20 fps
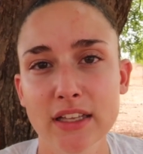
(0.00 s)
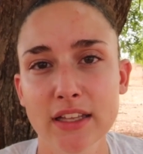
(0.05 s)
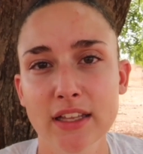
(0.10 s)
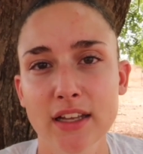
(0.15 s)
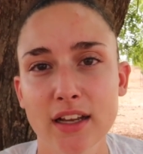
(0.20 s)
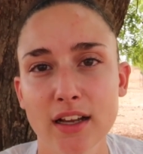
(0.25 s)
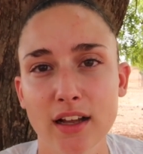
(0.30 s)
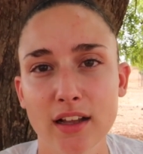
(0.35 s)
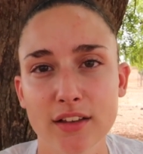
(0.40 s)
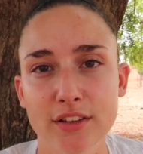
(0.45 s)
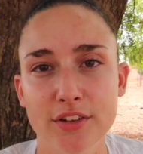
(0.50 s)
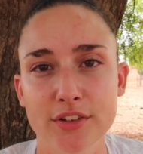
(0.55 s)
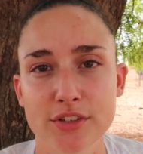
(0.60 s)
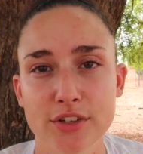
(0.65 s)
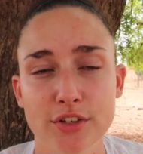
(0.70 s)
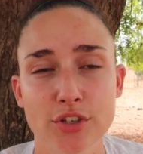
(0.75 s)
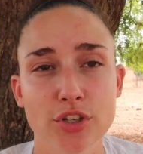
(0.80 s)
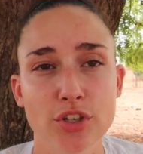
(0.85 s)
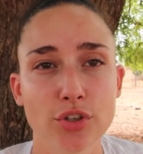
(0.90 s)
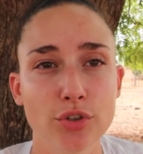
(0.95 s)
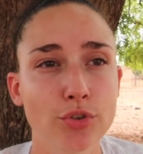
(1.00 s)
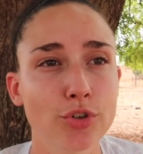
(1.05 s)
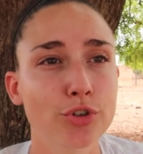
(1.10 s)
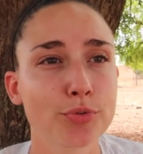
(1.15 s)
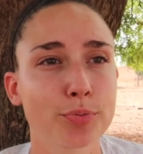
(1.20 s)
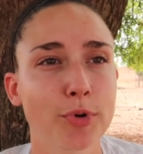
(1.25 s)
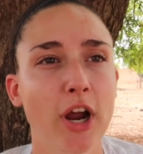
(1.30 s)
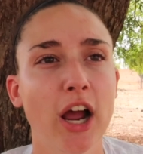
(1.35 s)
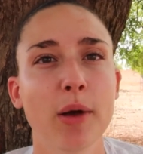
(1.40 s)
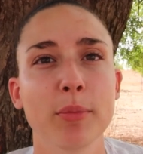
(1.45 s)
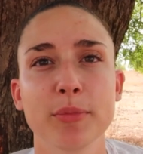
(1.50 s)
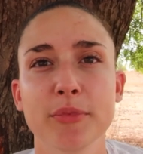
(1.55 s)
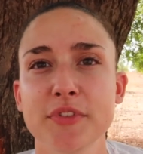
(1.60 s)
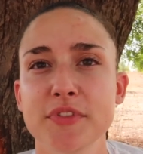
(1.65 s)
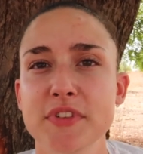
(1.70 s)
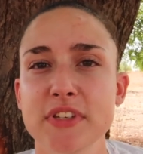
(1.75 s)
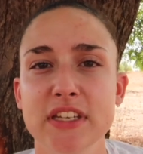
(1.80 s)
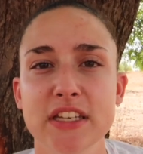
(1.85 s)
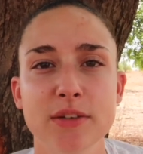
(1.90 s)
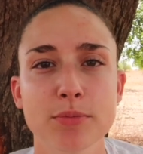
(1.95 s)
There's a huge problem
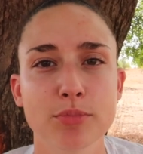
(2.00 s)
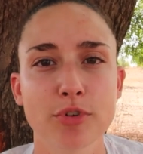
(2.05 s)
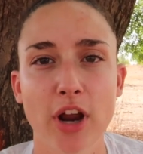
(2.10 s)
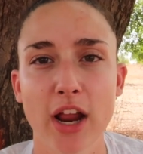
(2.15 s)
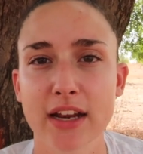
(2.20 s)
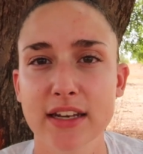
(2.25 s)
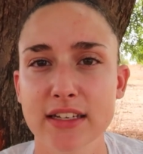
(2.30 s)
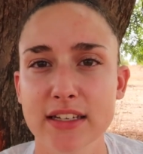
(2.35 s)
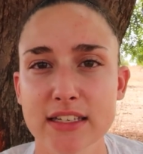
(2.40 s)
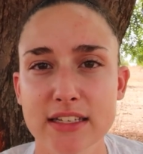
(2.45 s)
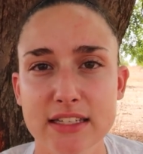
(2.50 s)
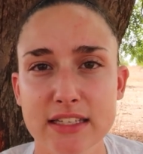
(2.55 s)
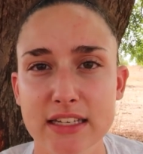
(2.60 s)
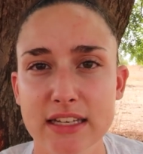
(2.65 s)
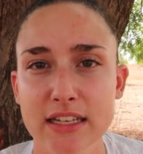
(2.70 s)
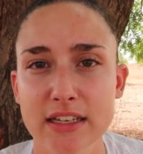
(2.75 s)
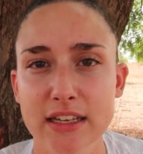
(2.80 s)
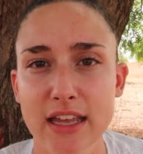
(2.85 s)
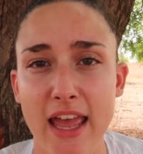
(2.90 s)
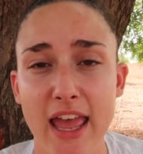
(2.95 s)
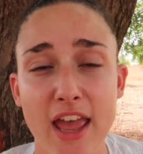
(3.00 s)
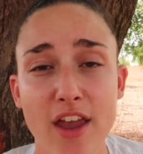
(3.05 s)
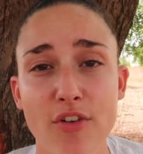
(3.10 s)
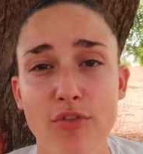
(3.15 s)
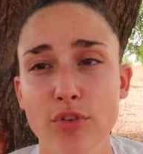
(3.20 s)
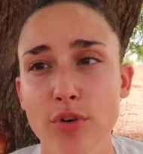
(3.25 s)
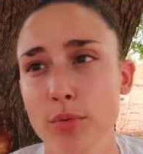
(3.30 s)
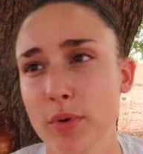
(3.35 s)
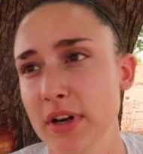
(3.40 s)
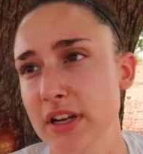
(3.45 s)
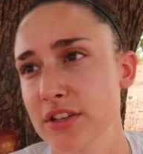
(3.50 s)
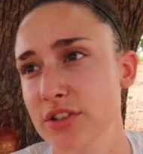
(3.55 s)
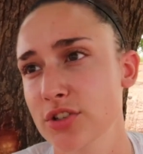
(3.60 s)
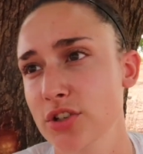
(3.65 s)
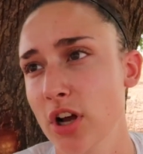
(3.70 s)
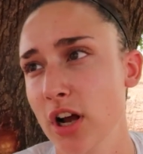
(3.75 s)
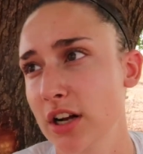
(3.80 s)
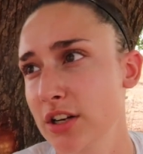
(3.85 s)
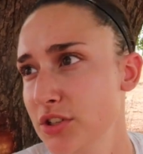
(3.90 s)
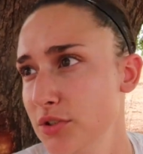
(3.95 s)
of teen pregnancy. Everyone has
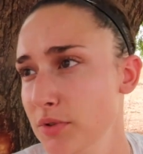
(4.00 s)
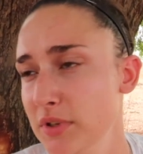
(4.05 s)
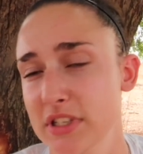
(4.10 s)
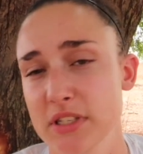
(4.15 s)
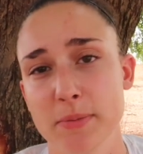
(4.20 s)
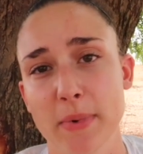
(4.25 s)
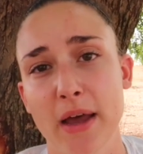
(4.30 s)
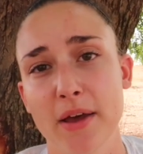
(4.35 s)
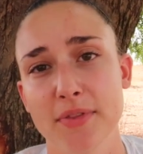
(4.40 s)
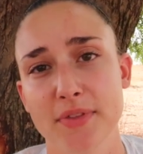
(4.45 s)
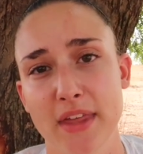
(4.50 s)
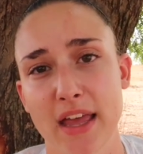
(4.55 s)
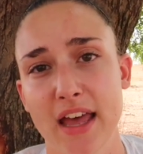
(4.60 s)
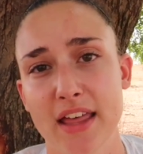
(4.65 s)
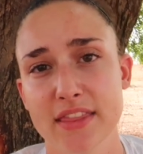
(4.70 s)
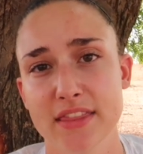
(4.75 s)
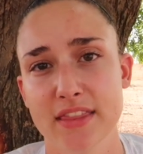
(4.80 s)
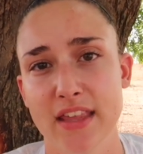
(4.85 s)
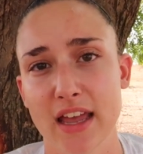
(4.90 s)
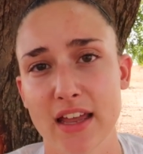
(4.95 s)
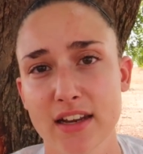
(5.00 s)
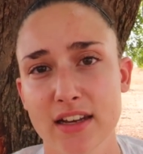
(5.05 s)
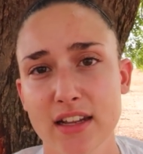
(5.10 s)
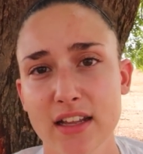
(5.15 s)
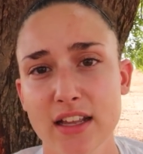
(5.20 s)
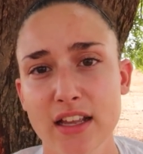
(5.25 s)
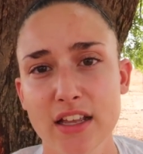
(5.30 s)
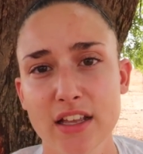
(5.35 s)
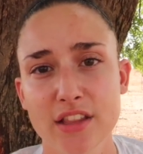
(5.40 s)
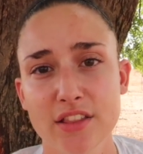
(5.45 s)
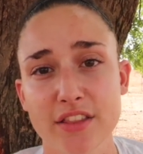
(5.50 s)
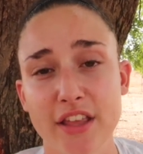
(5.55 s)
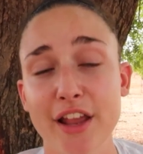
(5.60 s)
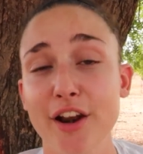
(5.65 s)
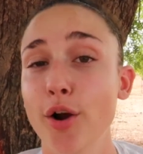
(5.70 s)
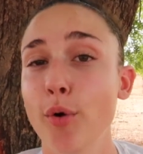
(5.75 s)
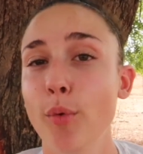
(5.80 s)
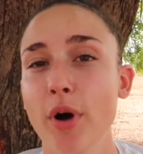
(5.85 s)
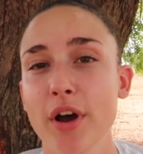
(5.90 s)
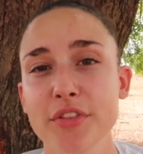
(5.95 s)
talked to us about that
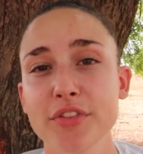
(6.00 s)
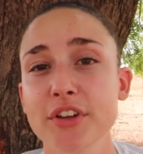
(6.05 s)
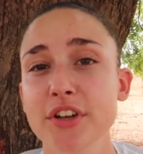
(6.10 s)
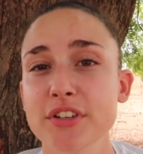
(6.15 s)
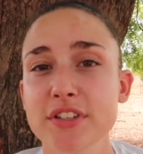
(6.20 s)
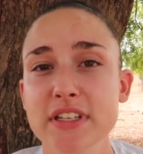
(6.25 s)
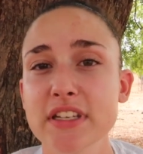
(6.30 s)
they don't want their